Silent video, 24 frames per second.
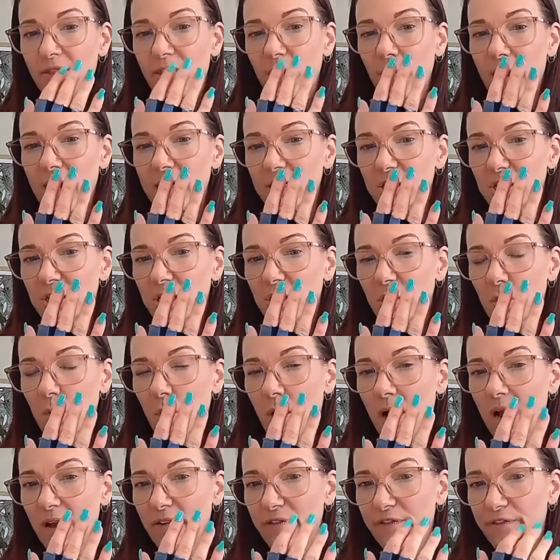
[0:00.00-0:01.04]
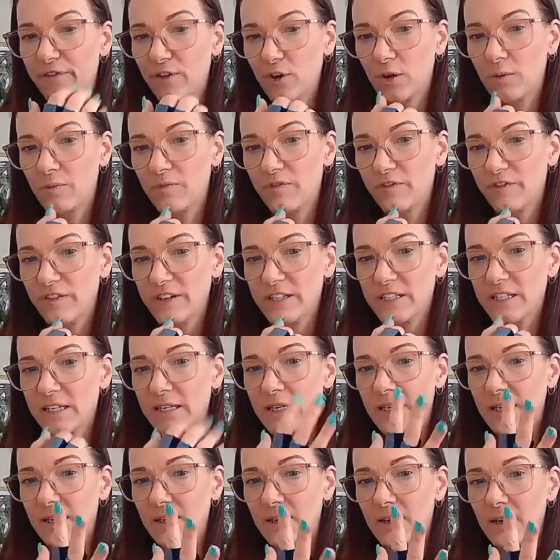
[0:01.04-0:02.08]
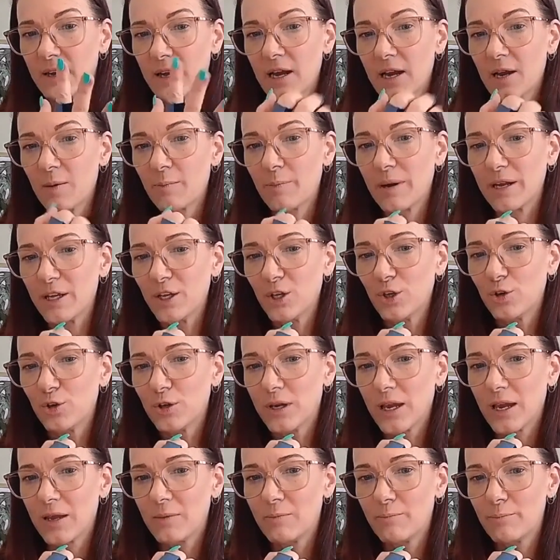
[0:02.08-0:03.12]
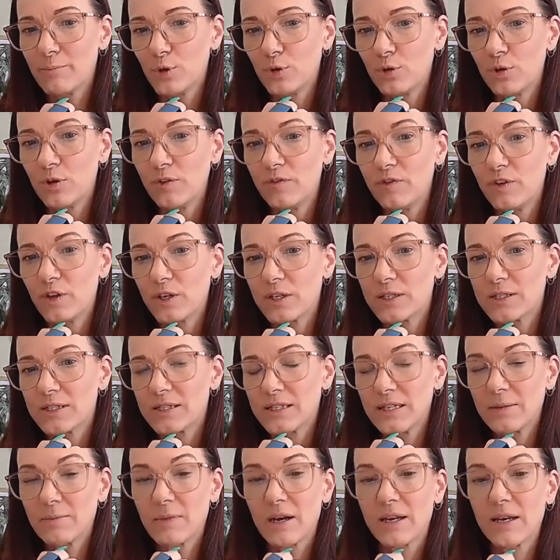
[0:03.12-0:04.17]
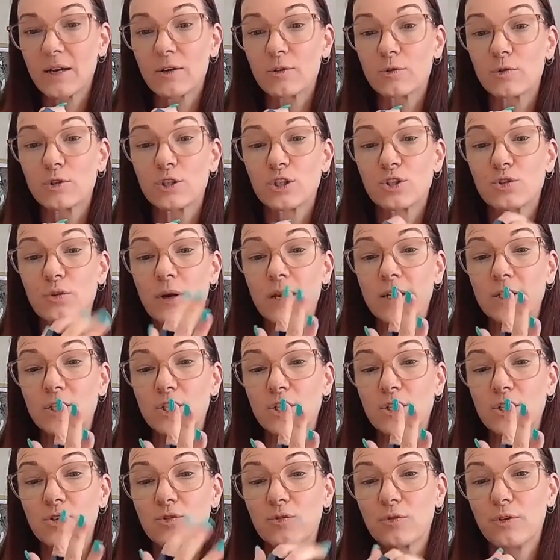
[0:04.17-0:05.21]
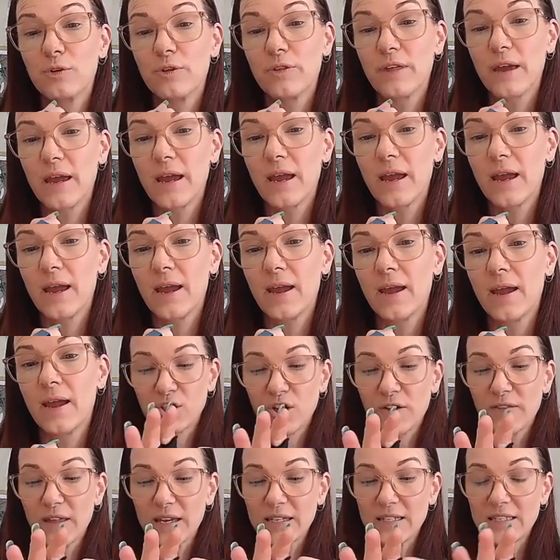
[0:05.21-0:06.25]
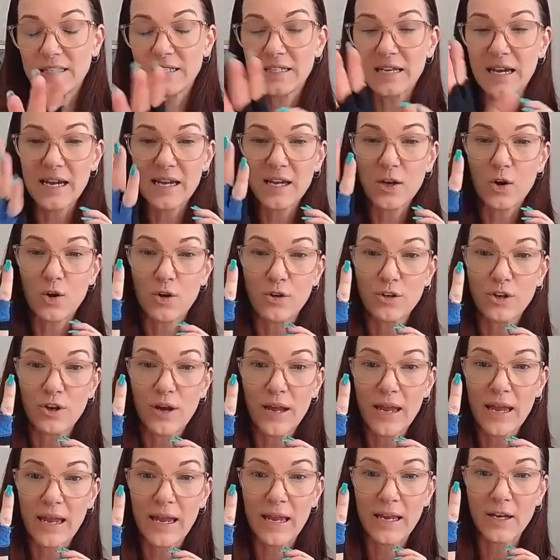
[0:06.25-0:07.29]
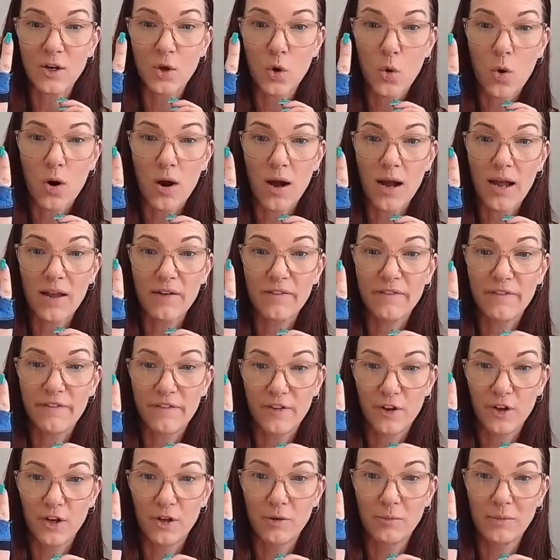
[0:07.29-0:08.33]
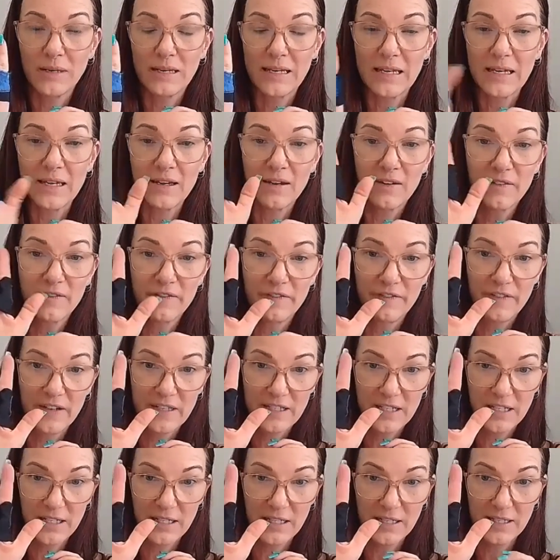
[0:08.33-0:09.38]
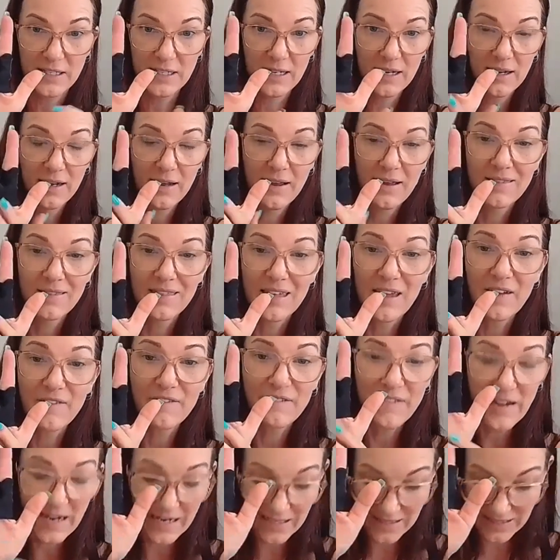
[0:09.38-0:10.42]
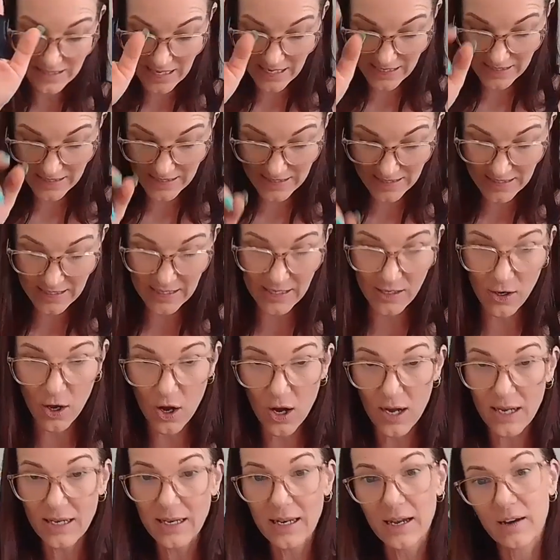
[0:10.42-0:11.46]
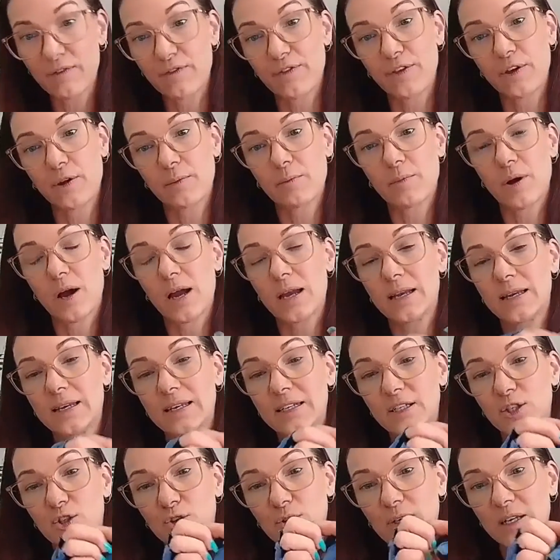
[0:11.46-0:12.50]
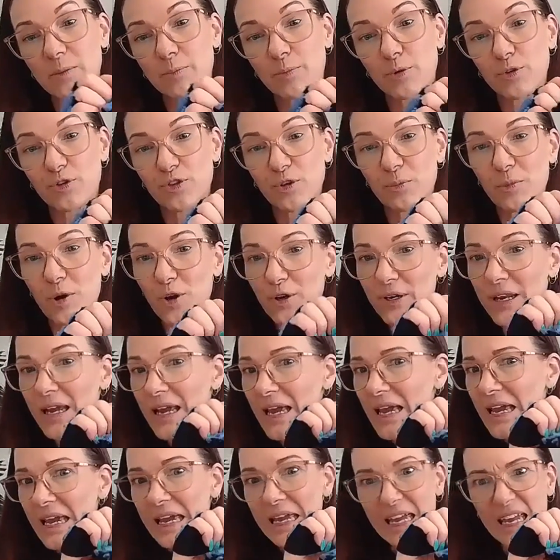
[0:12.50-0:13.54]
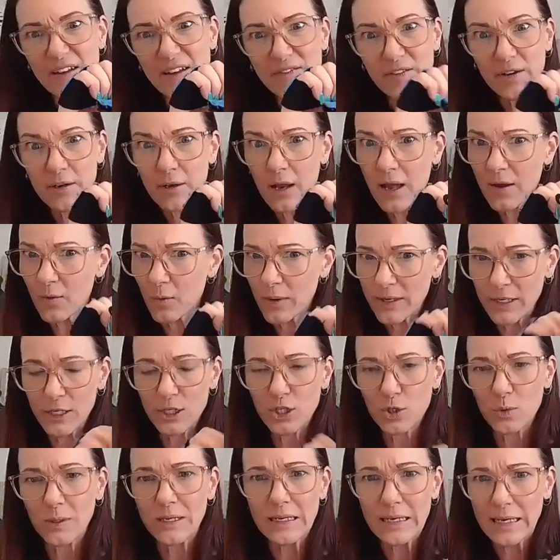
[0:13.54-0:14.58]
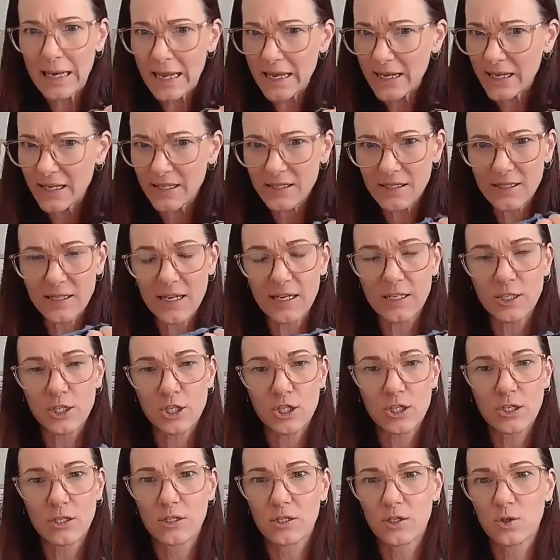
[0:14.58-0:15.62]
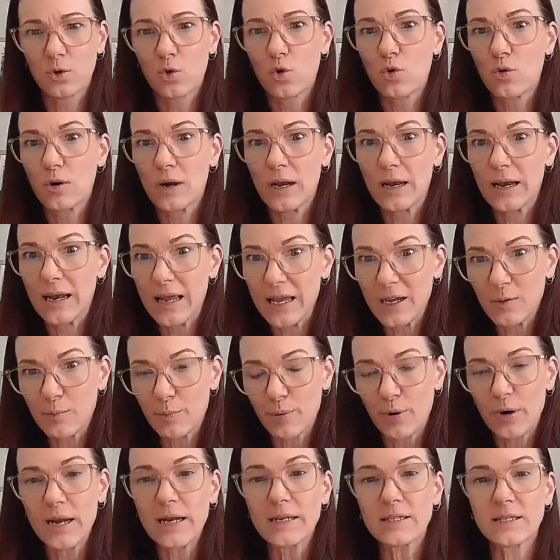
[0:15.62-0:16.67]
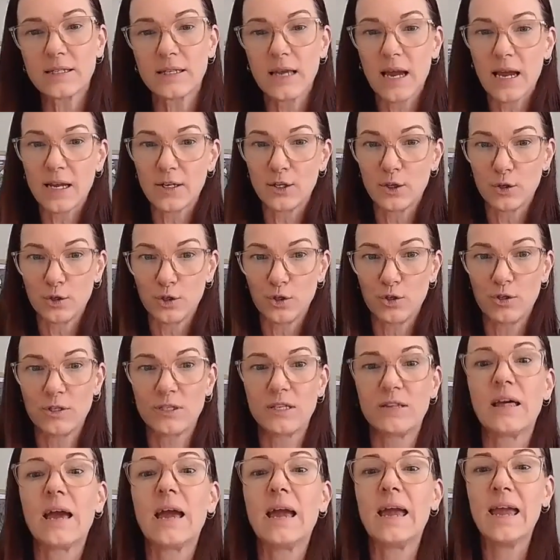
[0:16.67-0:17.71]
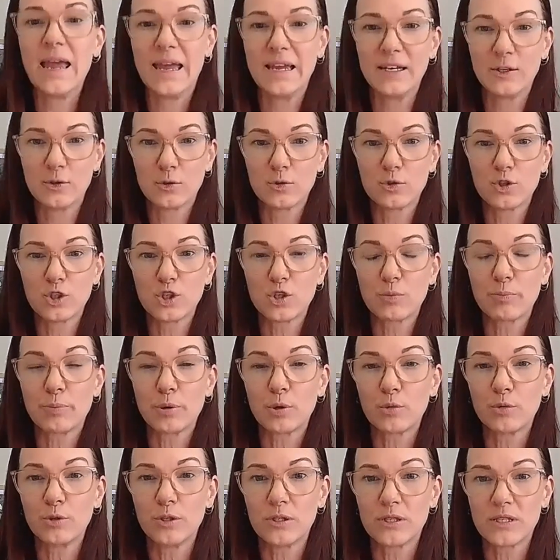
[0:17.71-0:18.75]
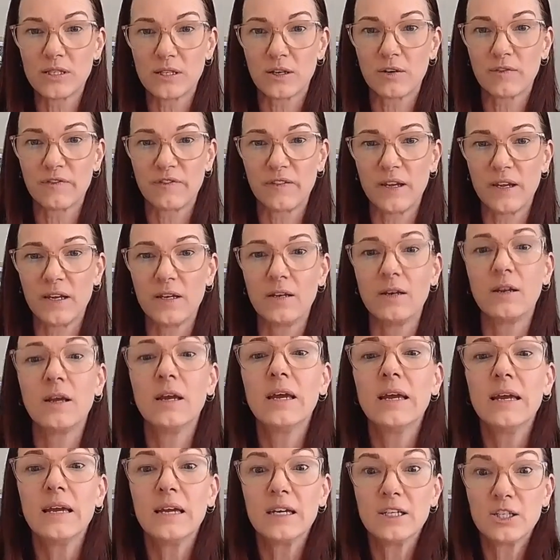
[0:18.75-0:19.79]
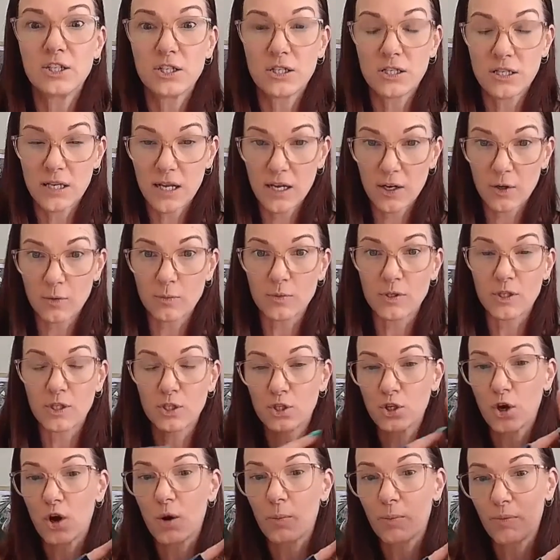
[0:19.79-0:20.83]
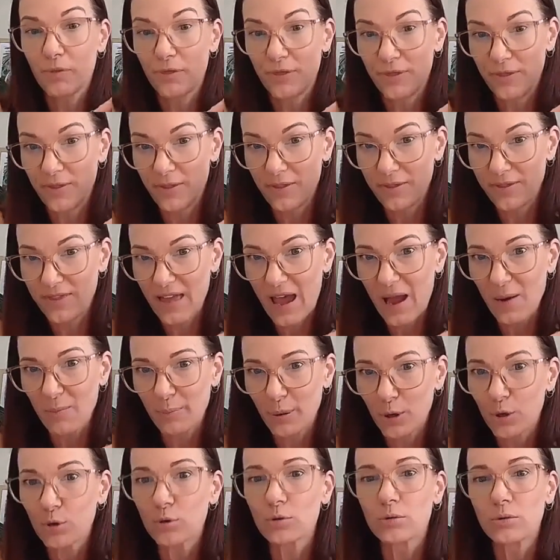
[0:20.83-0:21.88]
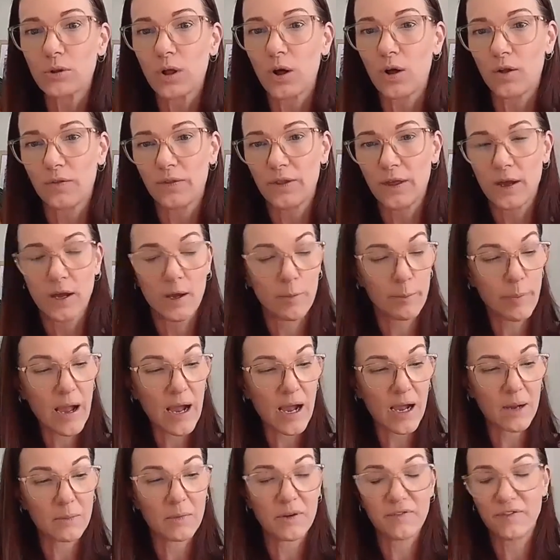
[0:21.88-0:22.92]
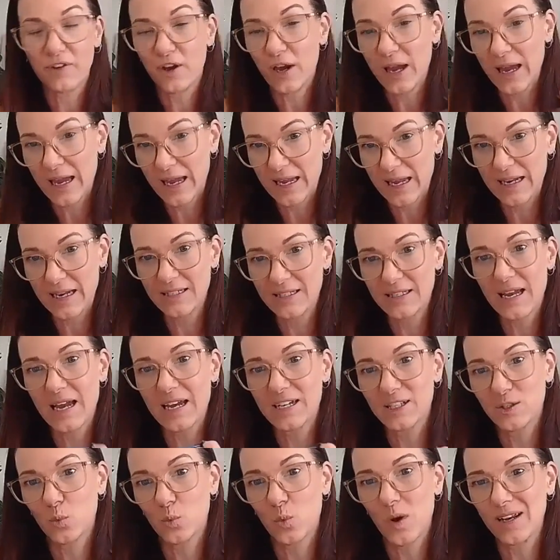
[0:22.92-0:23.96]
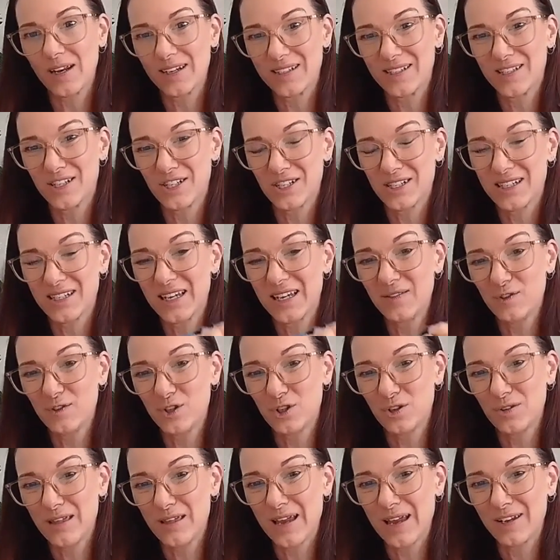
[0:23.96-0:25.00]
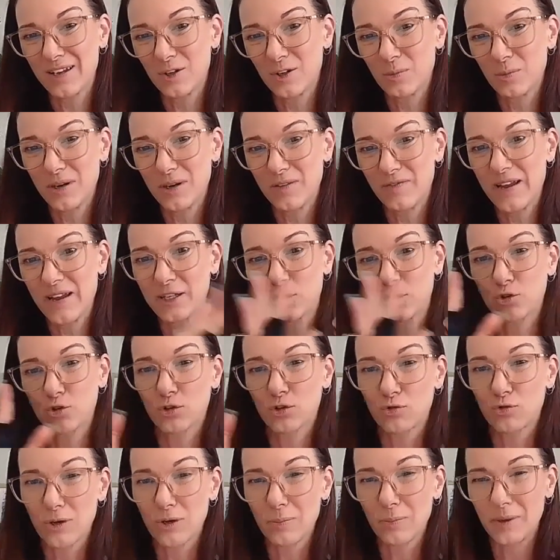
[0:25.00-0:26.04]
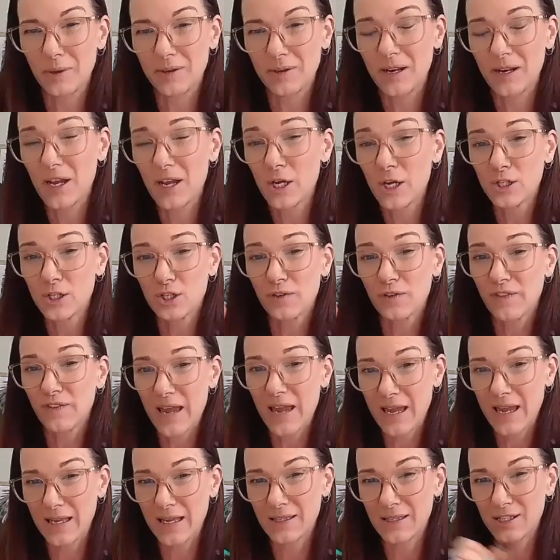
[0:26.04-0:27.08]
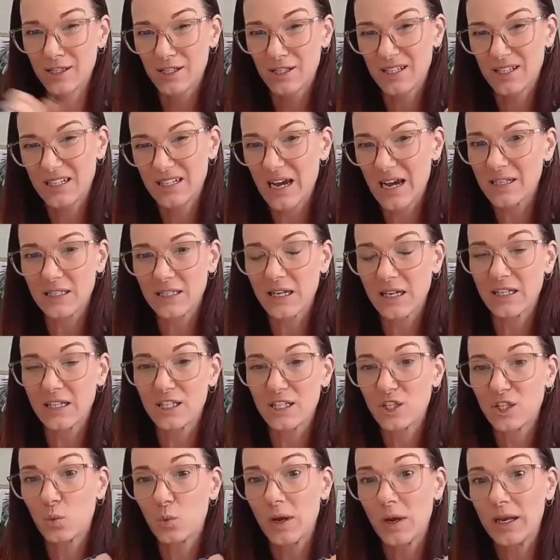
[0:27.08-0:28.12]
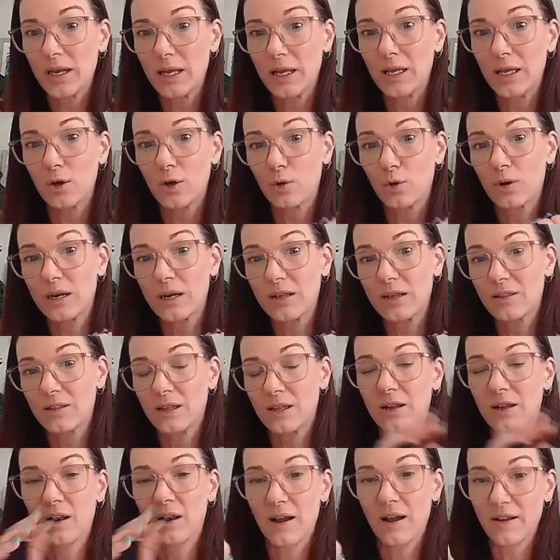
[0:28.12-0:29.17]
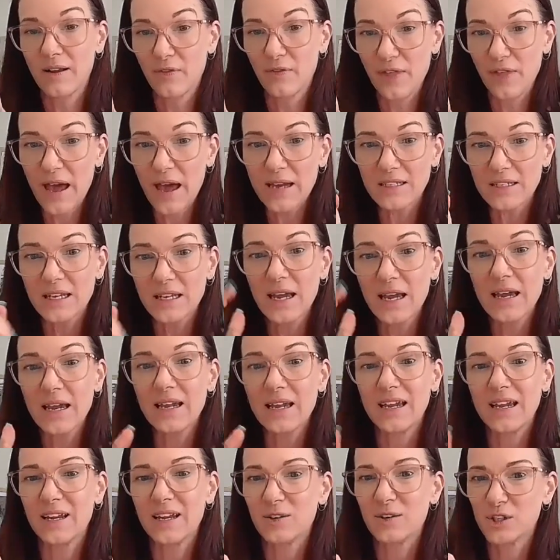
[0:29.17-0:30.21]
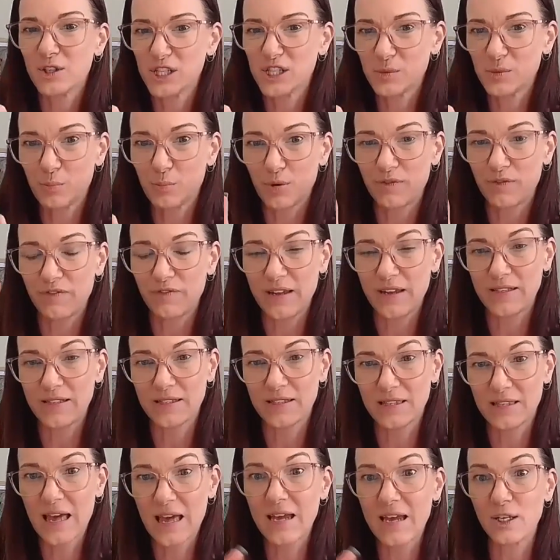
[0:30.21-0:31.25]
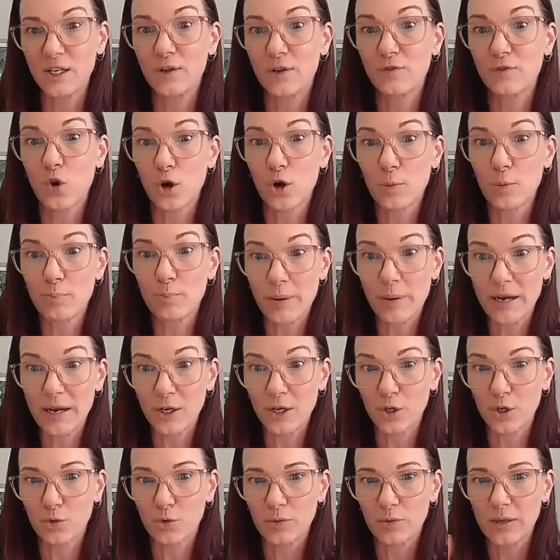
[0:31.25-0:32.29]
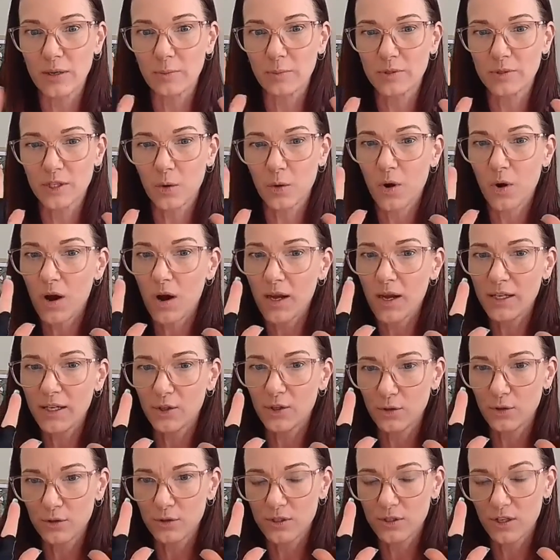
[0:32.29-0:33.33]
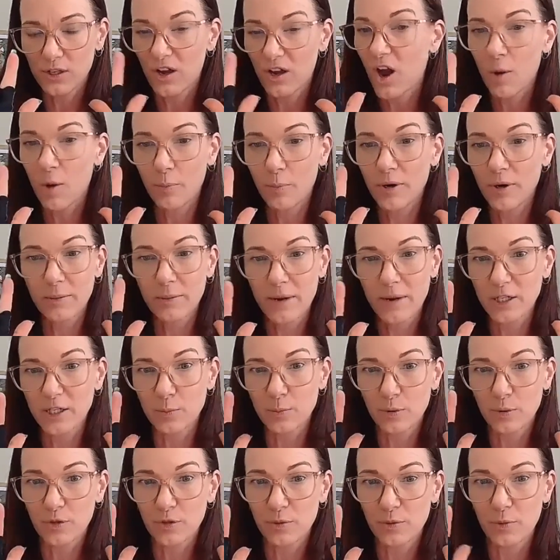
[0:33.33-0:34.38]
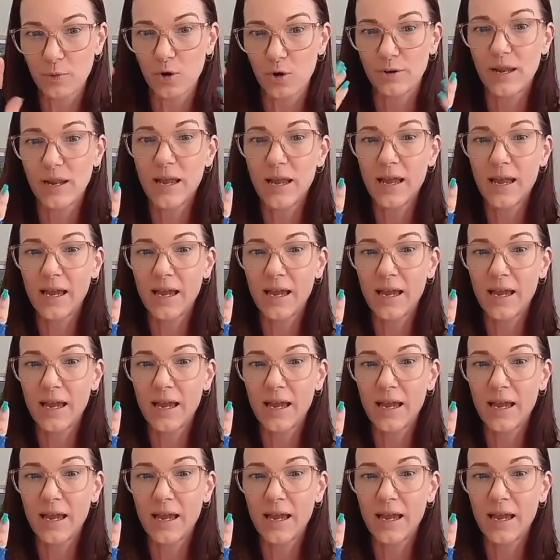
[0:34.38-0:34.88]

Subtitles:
they're actually quite firm fitting, but you can move. You can see my knuckle stretch through there. So they stay on your hand quite firmly fitted. They're fantastic. I love them. I literally put them on, even like when you're doing leg extensions or a leg press and you're using the handles to pull yourself in, it just helps stop that pull on the palm of your hand, as well as just gives you that little bit of extra grip. So if your hands start to get sweaty or anything like that, it just prevents that and you've got a better grip. So I pretty much put them on